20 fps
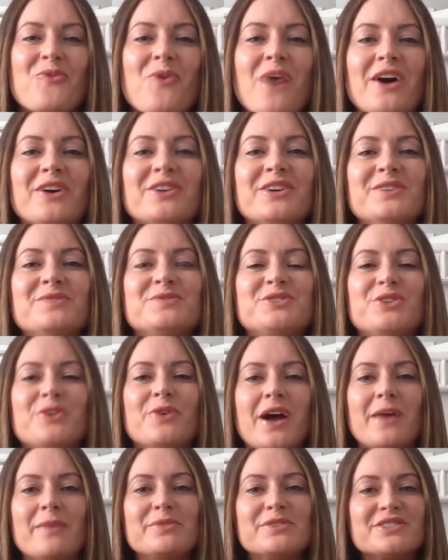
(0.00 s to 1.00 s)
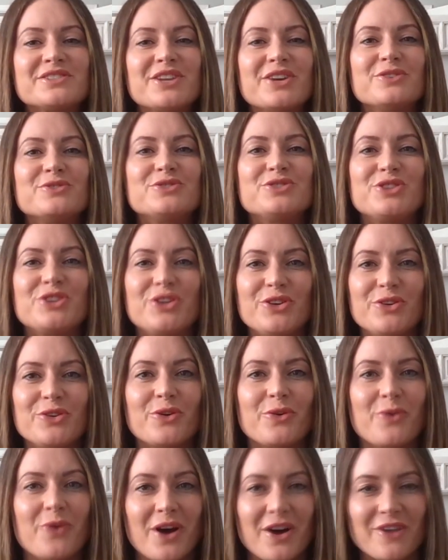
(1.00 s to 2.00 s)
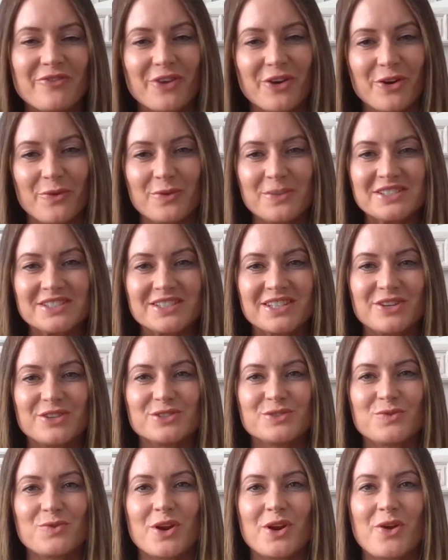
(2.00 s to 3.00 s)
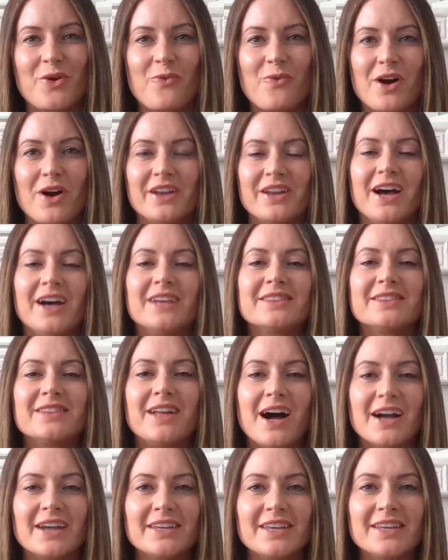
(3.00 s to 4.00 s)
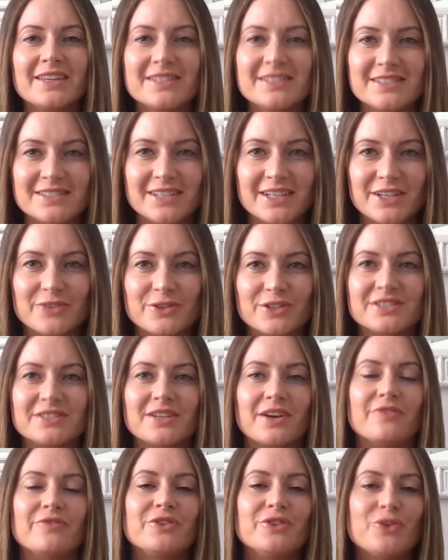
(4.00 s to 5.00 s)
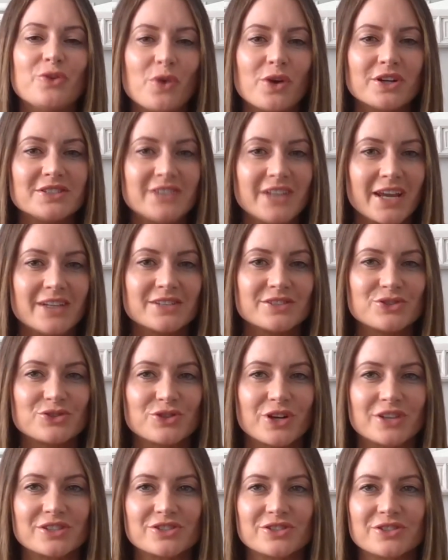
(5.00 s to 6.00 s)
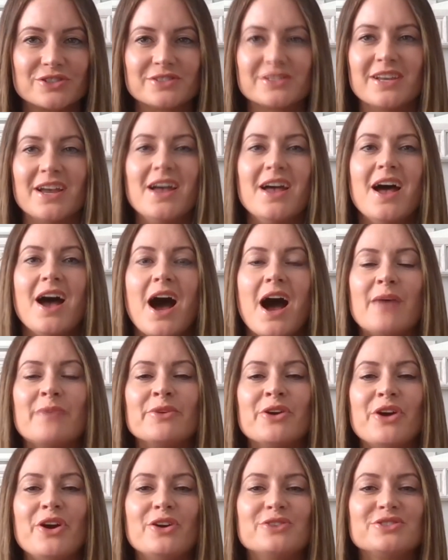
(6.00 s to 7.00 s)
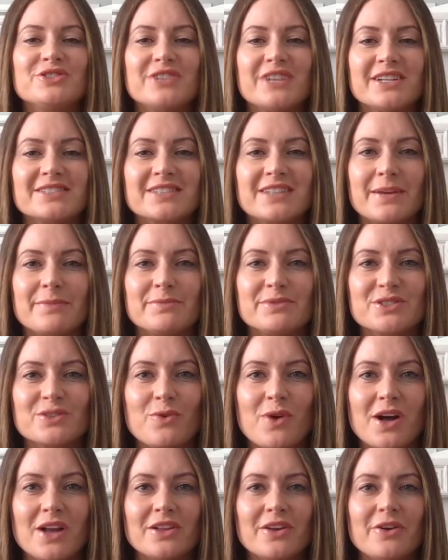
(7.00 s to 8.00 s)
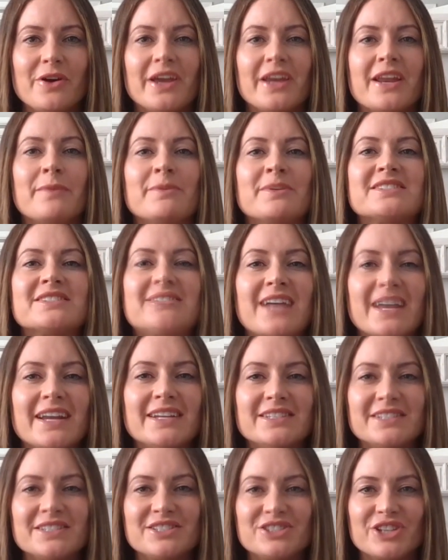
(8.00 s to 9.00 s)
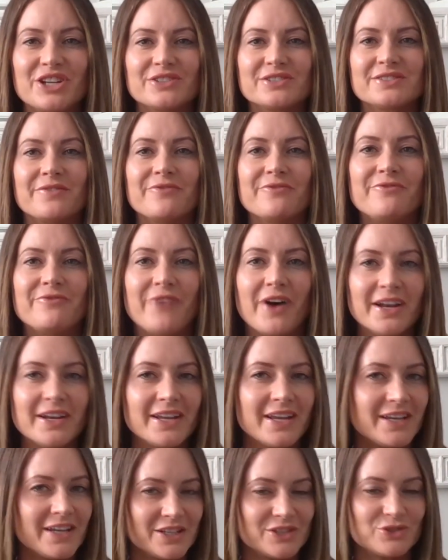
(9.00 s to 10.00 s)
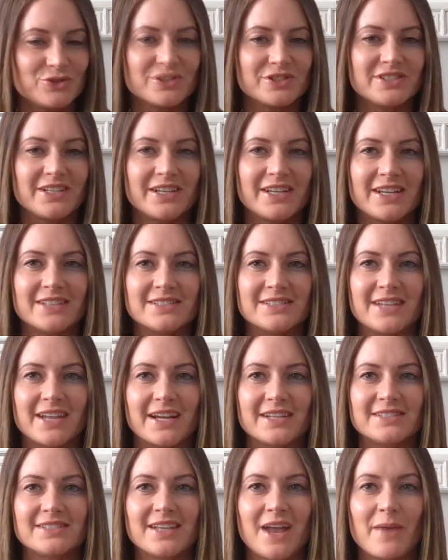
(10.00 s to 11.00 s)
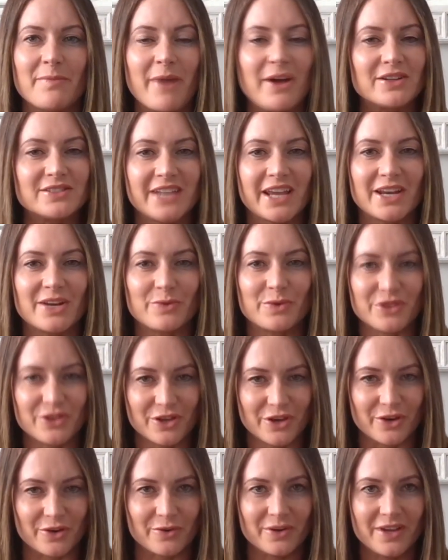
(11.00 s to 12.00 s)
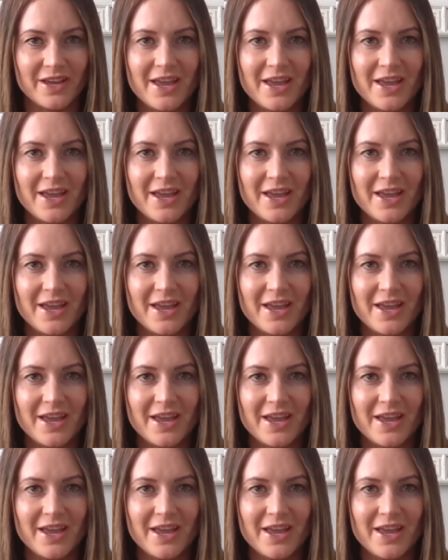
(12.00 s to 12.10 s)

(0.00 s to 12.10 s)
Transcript: Welcome to episode 2 of Erwin Skills 101, Unlocking the Secrets of Your Data Structures. I'm your host, Jessica Pasqualo, and I'm excited to share some fun and interesting insights about data with you.